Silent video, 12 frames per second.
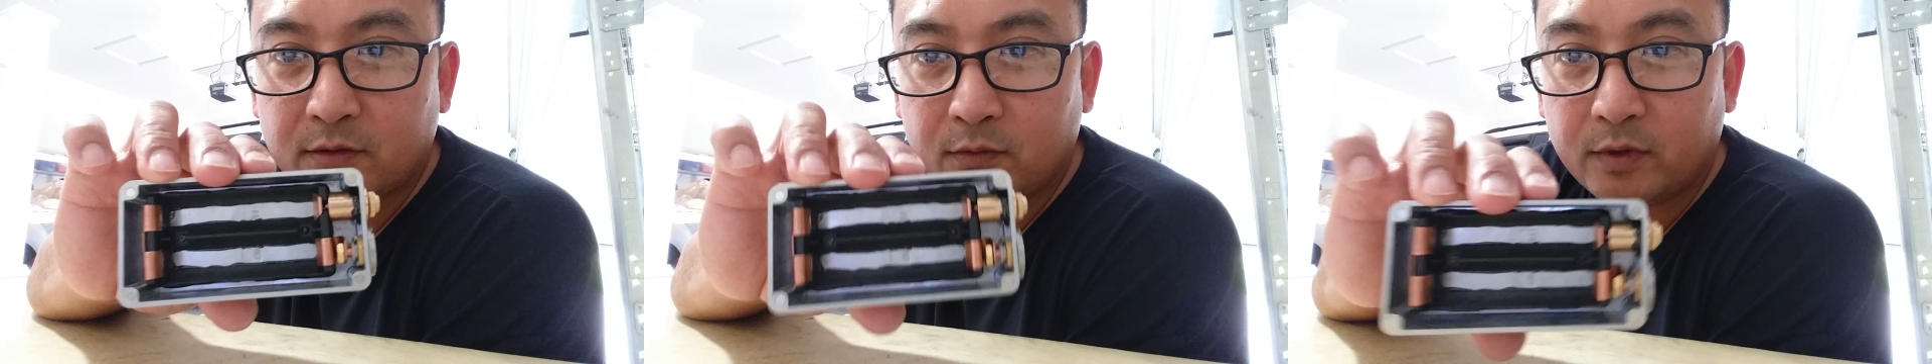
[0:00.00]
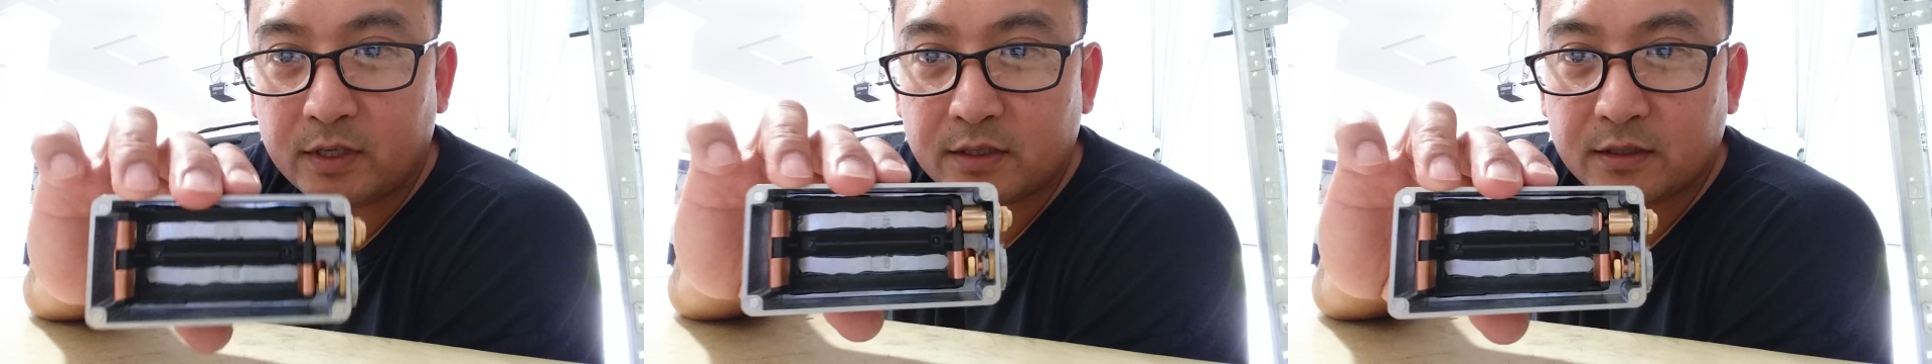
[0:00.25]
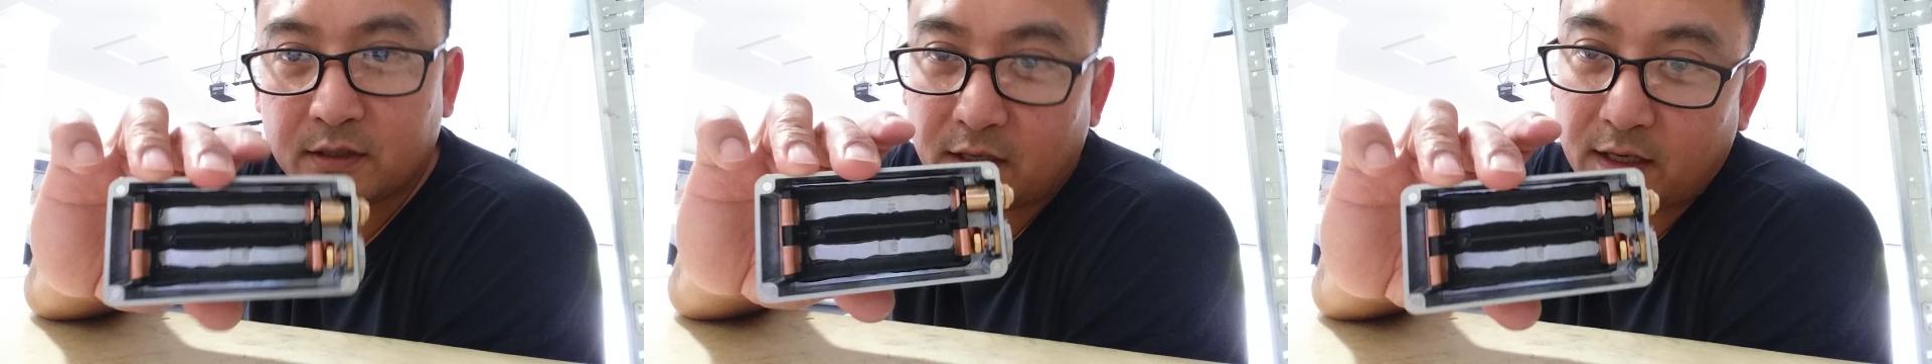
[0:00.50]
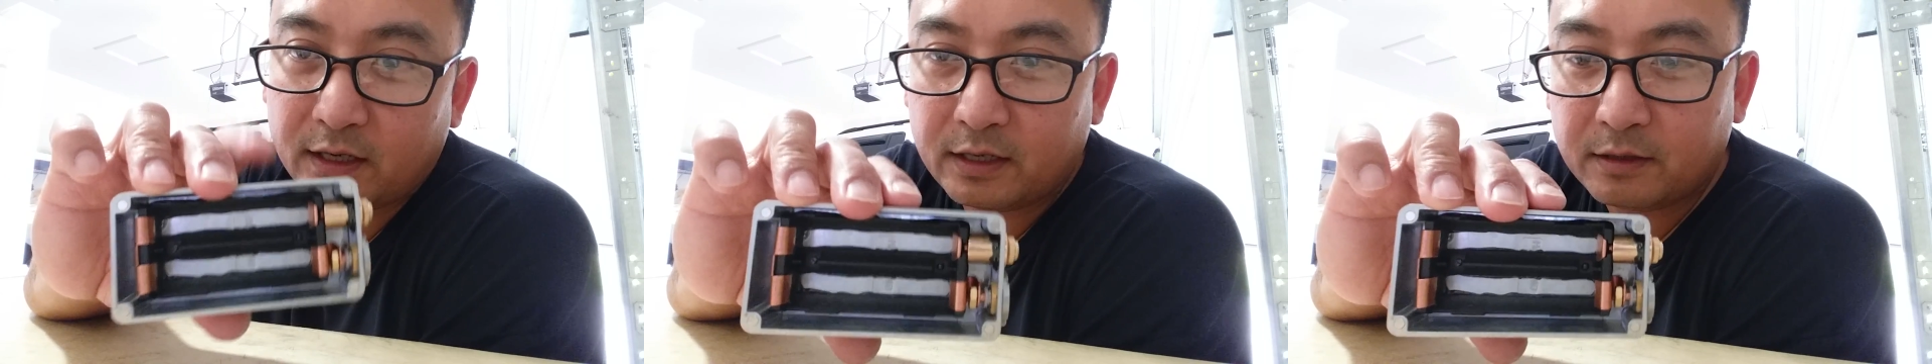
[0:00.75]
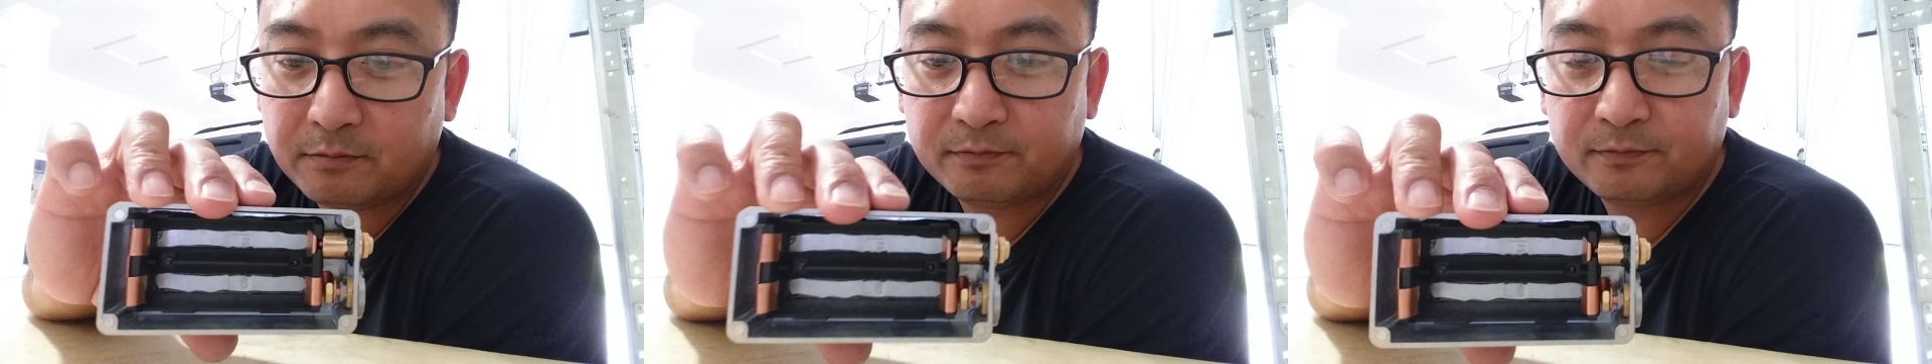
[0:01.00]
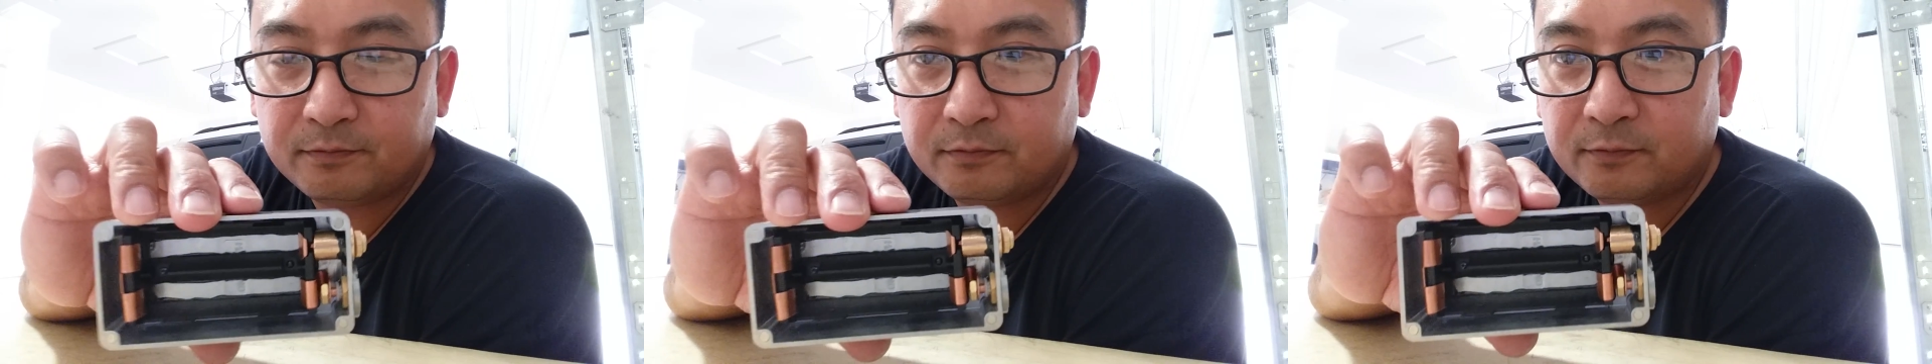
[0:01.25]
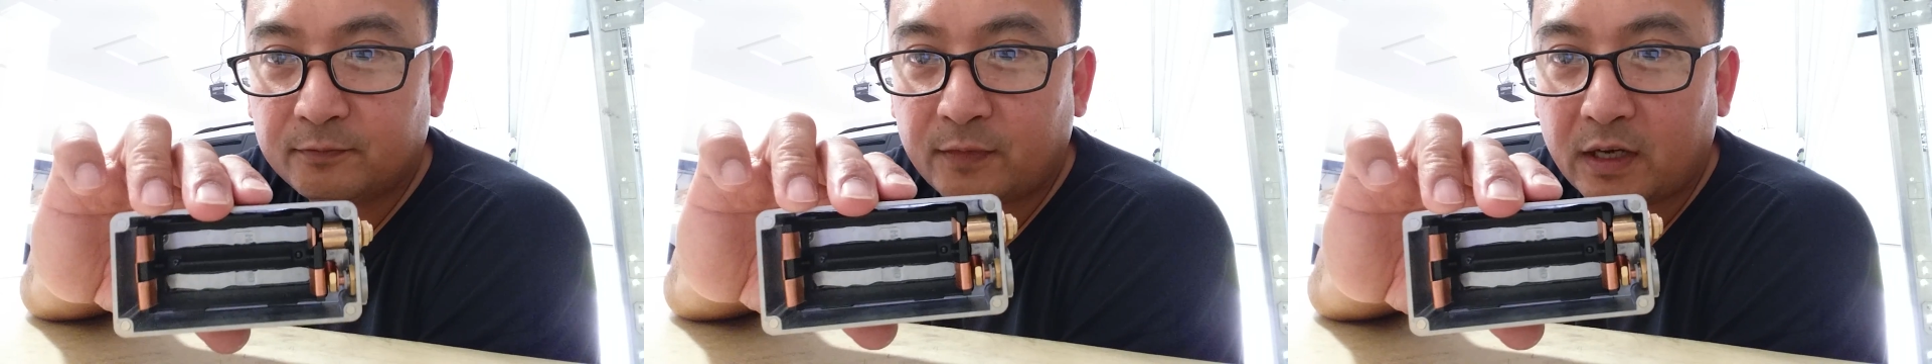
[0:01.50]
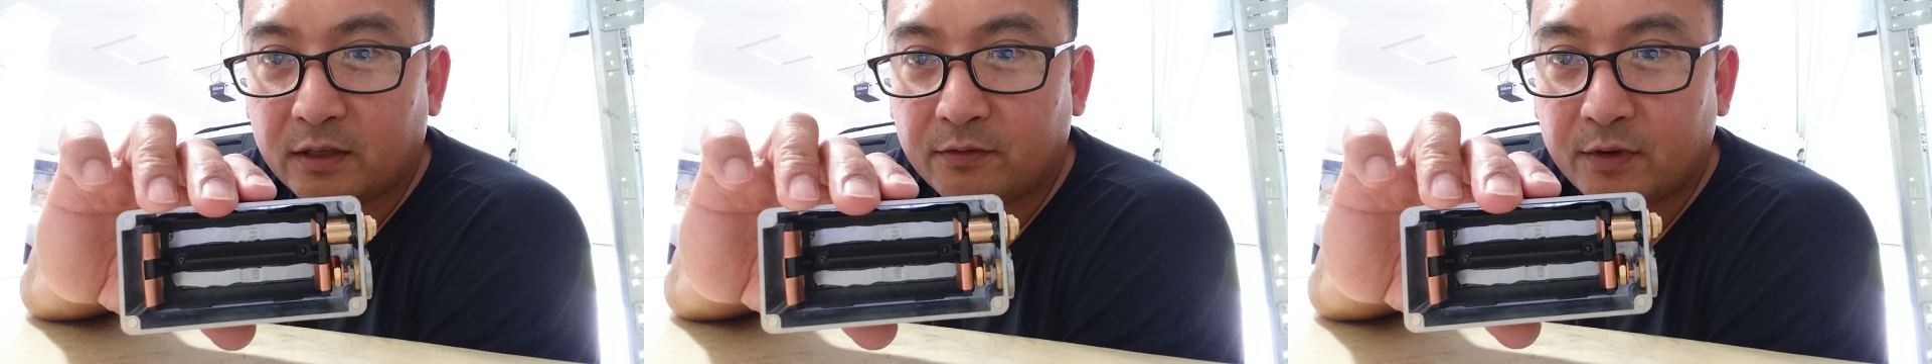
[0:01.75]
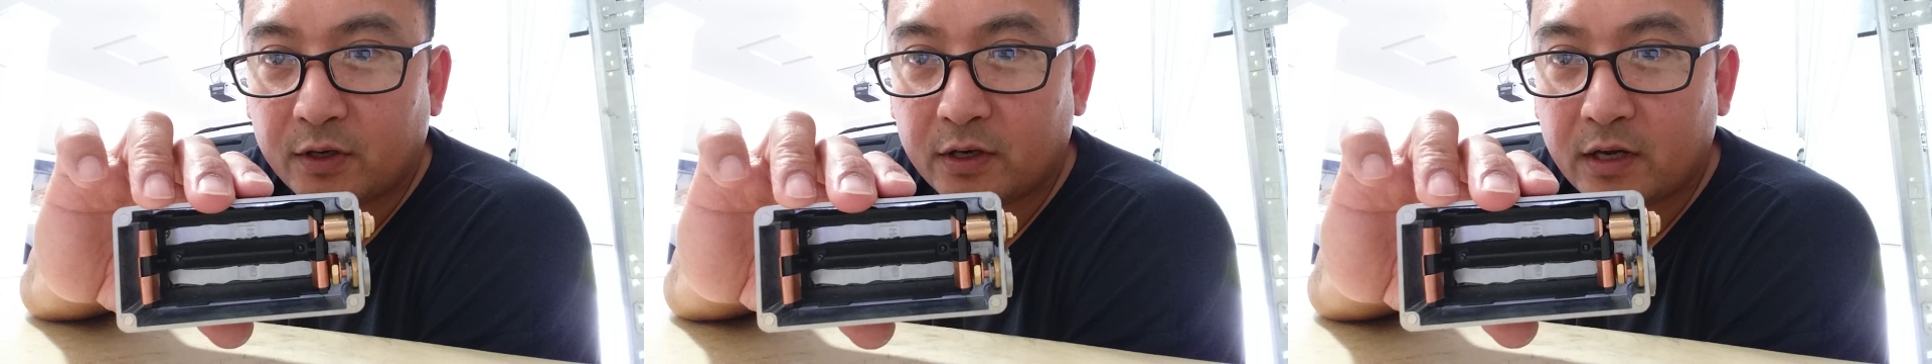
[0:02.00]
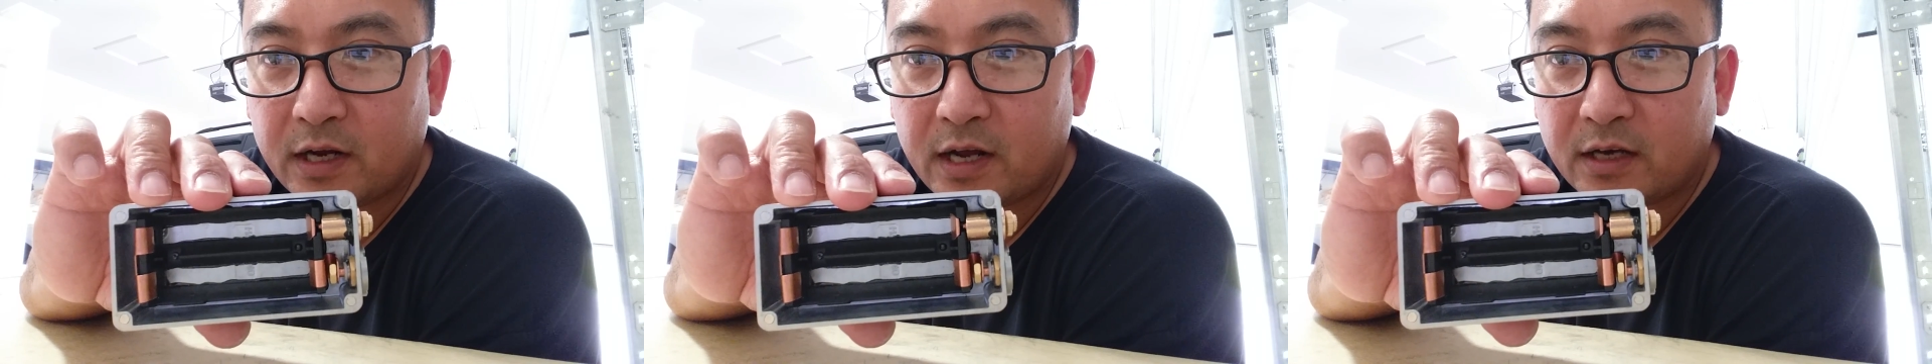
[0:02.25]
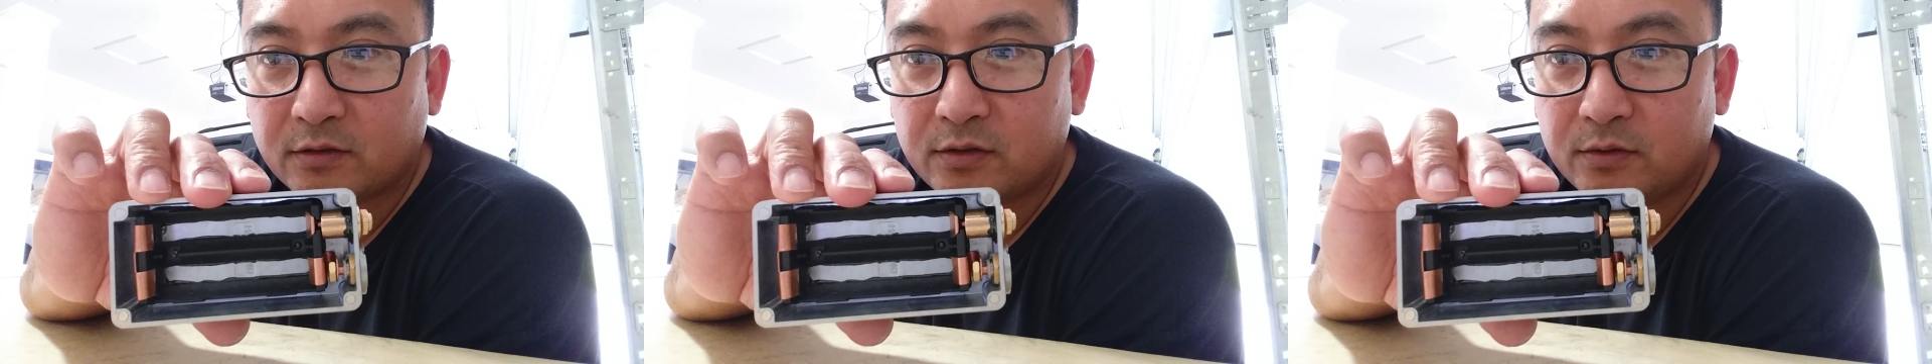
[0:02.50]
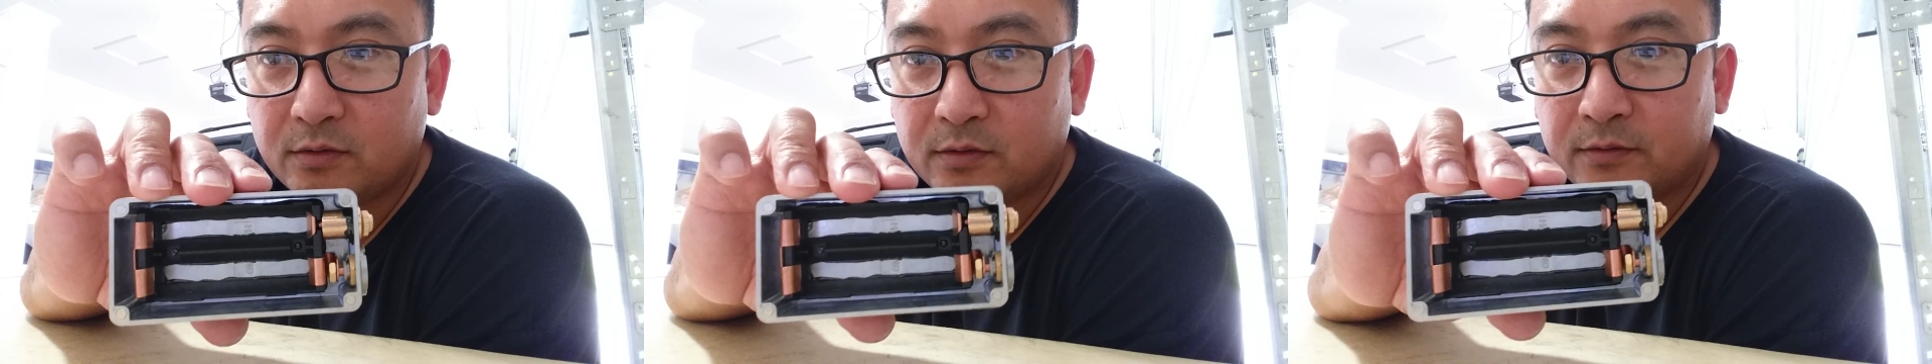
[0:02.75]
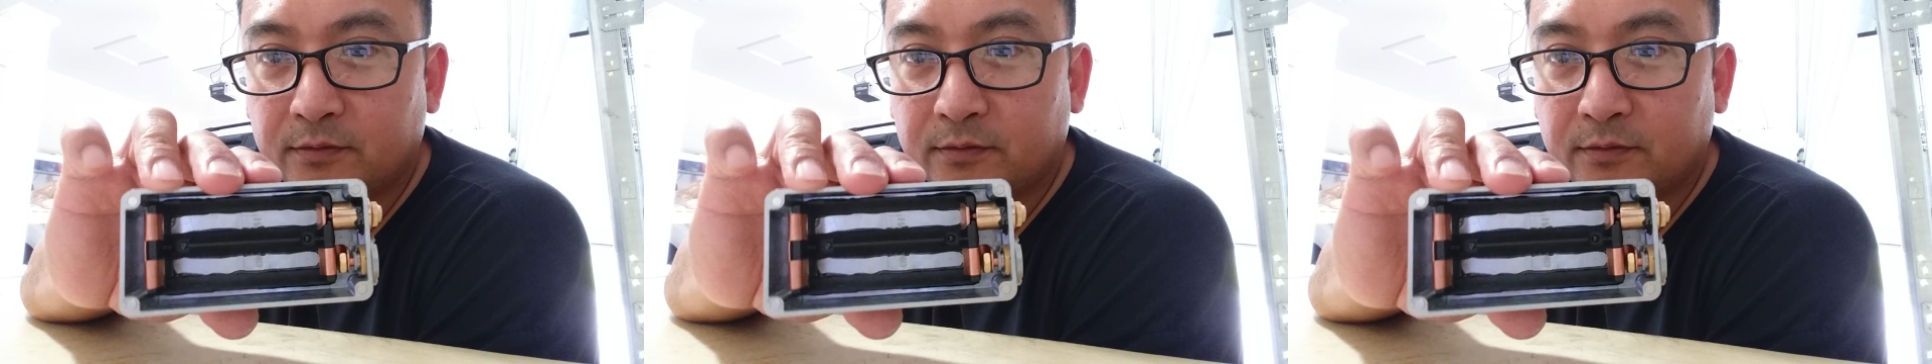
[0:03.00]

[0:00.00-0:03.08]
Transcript: which I probably figured out how to.